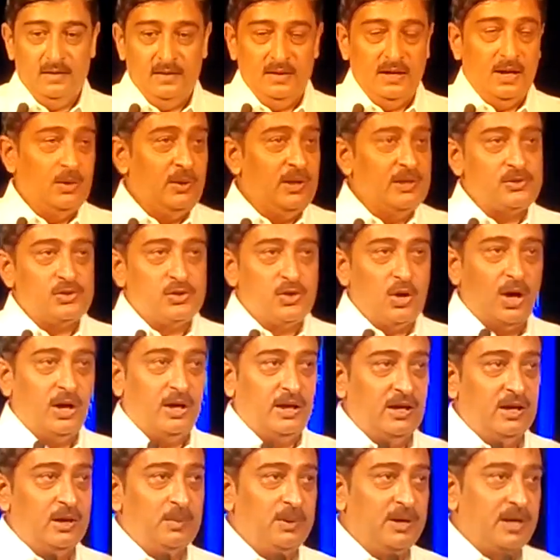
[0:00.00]
Now let's talk a
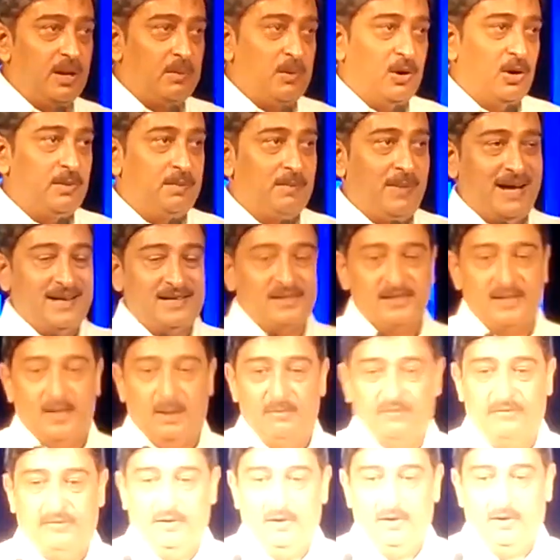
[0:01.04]
little bit about MaXX
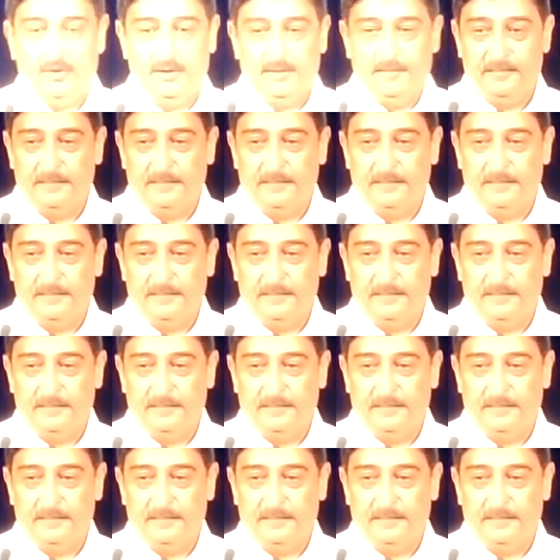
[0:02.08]
comfort.